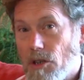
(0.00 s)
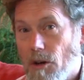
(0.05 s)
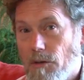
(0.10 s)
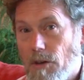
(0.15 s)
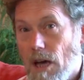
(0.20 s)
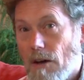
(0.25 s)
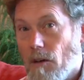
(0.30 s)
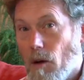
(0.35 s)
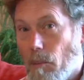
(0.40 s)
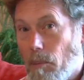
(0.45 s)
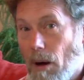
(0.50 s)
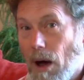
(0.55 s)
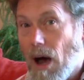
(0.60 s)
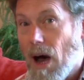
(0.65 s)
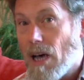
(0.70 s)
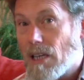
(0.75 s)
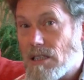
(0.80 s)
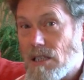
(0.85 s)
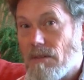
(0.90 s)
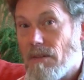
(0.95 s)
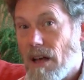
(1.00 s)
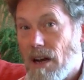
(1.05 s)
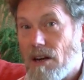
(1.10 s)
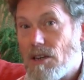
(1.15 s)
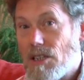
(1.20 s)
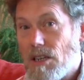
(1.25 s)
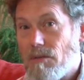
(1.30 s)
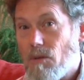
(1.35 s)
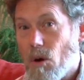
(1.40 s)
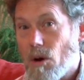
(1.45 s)
So if you have a positive
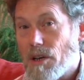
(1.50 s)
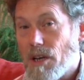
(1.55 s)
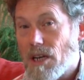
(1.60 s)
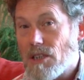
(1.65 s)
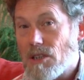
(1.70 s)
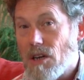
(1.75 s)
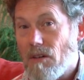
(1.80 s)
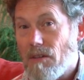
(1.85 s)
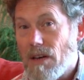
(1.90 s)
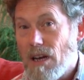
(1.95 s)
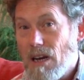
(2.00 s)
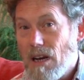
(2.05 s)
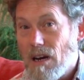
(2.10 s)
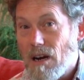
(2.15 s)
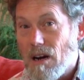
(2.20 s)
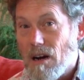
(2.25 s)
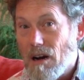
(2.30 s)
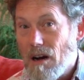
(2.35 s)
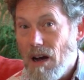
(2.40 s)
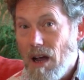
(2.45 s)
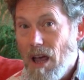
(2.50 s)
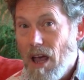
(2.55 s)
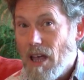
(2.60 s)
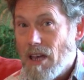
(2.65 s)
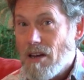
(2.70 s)
energy vortex over here,